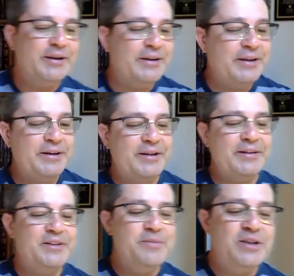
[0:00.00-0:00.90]

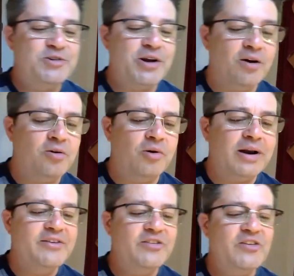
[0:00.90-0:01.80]
and Dimitri,
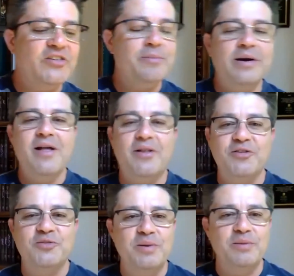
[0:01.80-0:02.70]
oh, and I see somebody
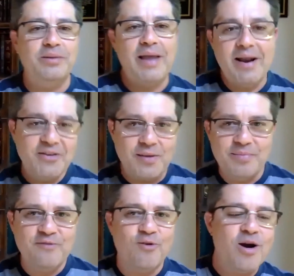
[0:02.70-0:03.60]
else been planning
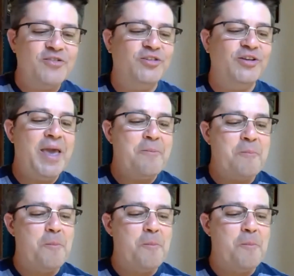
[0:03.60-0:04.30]
something for us today.